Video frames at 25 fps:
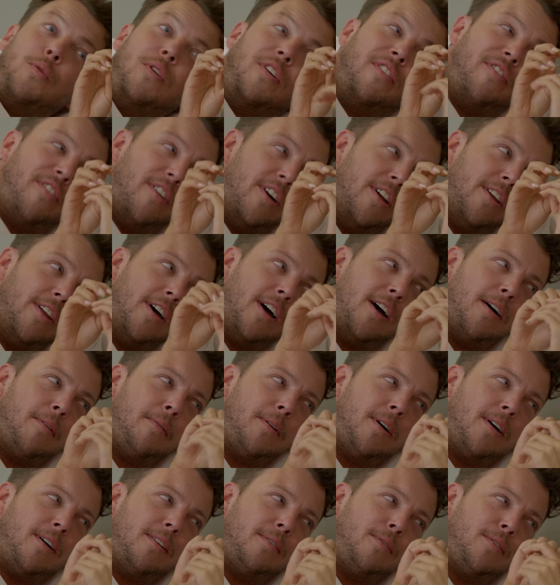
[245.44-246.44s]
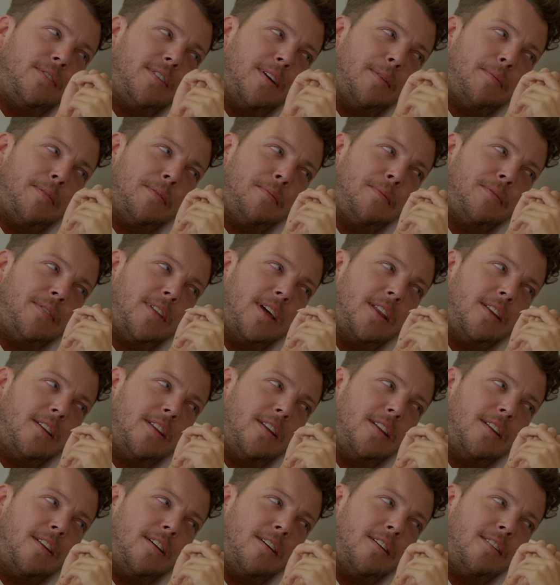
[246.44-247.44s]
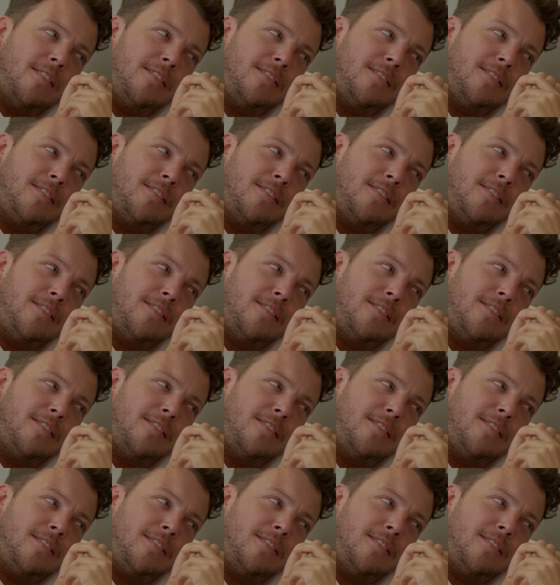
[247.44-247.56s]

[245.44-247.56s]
want to find out about what's happening with Dan and Ella.